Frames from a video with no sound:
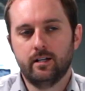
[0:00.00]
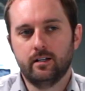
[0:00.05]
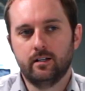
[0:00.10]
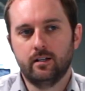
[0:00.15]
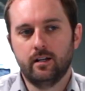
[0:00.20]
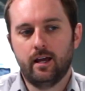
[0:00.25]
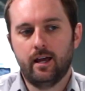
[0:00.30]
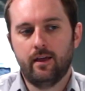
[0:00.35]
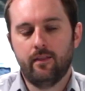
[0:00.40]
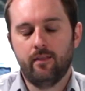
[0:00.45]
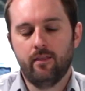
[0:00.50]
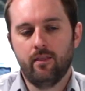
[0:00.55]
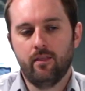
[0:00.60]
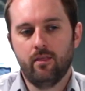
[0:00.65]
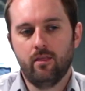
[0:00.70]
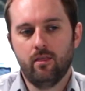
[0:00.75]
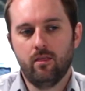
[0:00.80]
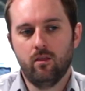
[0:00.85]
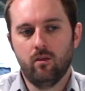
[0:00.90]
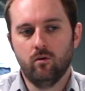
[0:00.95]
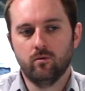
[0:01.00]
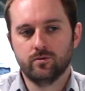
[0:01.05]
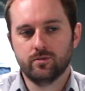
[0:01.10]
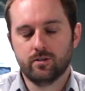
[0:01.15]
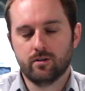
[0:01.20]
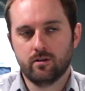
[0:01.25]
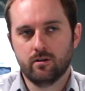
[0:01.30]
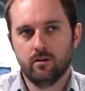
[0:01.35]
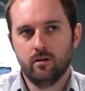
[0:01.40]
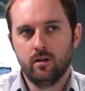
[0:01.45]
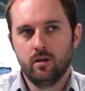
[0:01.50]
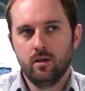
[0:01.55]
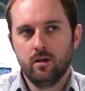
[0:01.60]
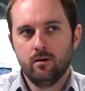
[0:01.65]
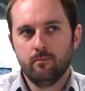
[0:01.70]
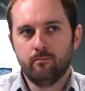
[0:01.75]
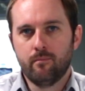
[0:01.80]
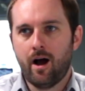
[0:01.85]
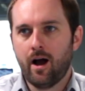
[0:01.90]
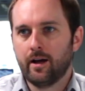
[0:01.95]
And those are
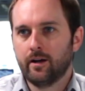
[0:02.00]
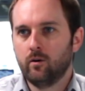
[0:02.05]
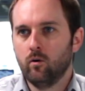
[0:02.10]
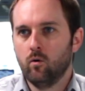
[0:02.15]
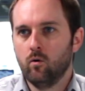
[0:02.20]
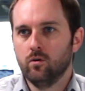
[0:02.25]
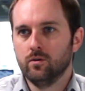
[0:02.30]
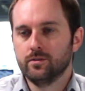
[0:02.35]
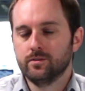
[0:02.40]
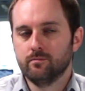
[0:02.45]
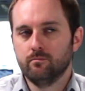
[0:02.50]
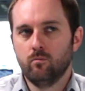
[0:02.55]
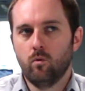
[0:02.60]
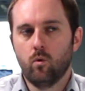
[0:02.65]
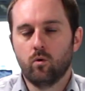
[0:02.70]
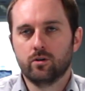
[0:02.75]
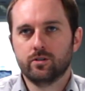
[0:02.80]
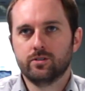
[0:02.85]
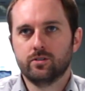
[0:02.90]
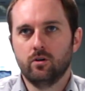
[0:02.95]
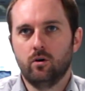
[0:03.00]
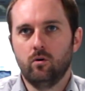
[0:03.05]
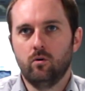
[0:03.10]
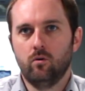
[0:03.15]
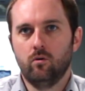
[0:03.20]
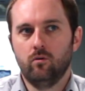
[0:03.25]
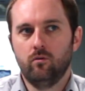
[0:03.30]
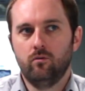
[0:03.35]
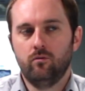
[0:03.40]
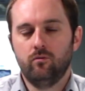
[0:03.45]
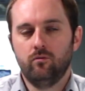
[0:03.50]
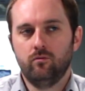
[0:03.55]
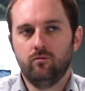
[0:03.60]
my goals more so.